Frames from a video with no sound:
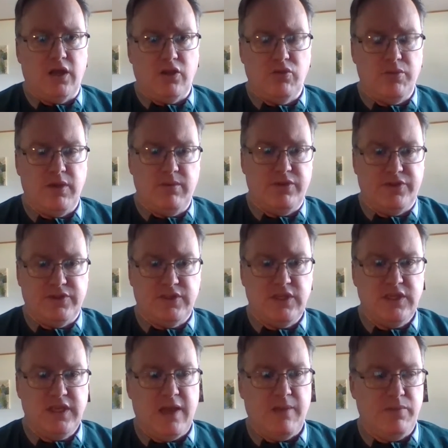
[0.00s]
You'll be able to
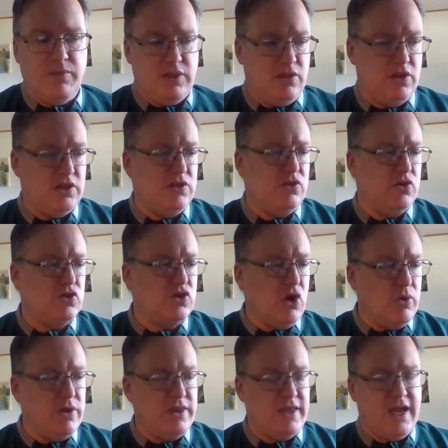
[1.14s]
see that, but those
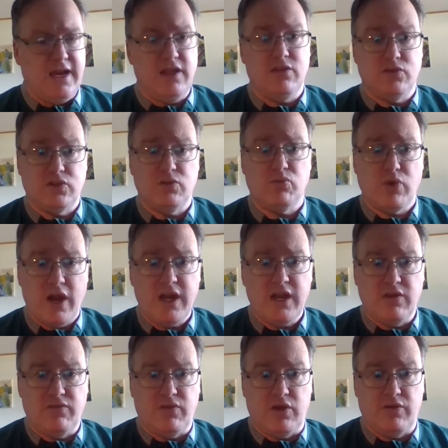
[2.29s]
go with that, and there's some
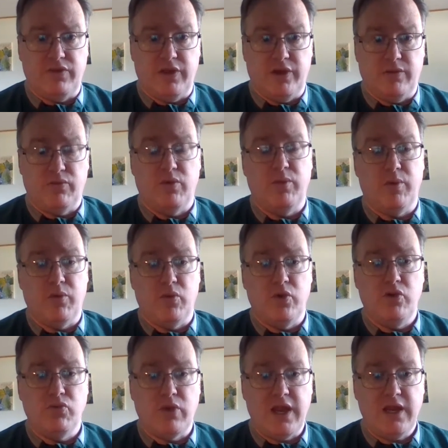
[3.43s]
writing involved there. Remember,
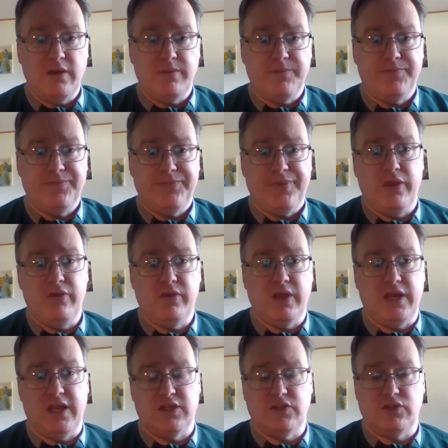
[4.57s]
when you write, you
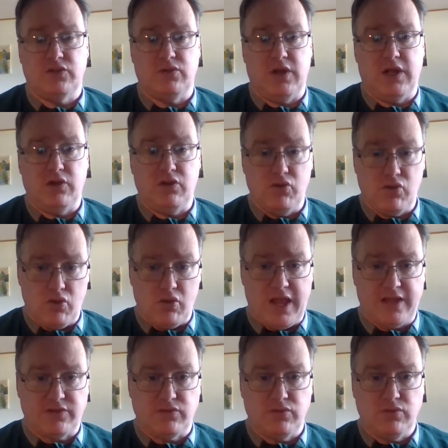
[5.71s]
can answer on Google
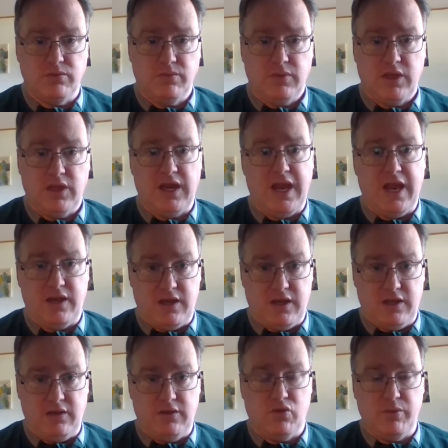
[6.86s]
Classroom and hand it
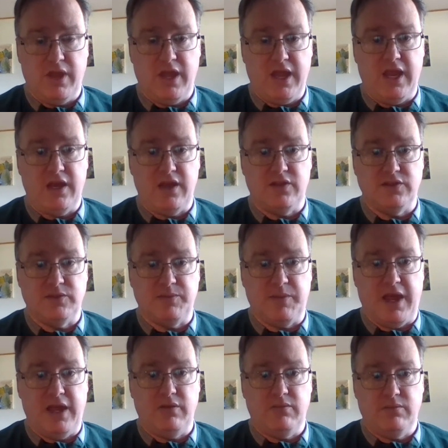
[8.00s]
in. There will be a hand-in
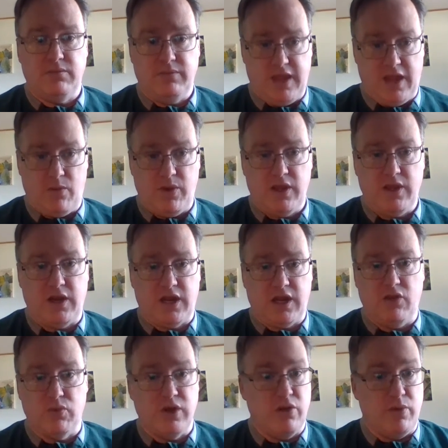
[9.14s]
spot that way, and I
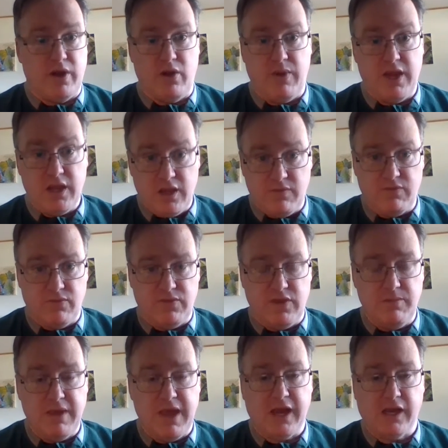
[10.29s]
can read it right away and give you
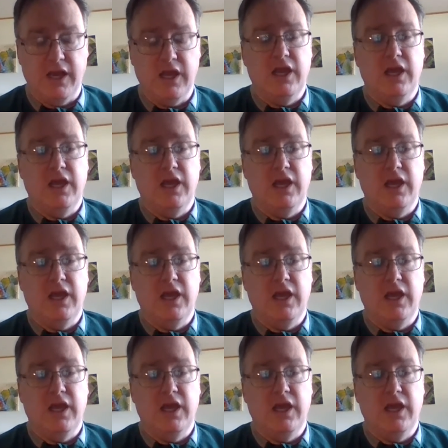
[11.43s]
feedback.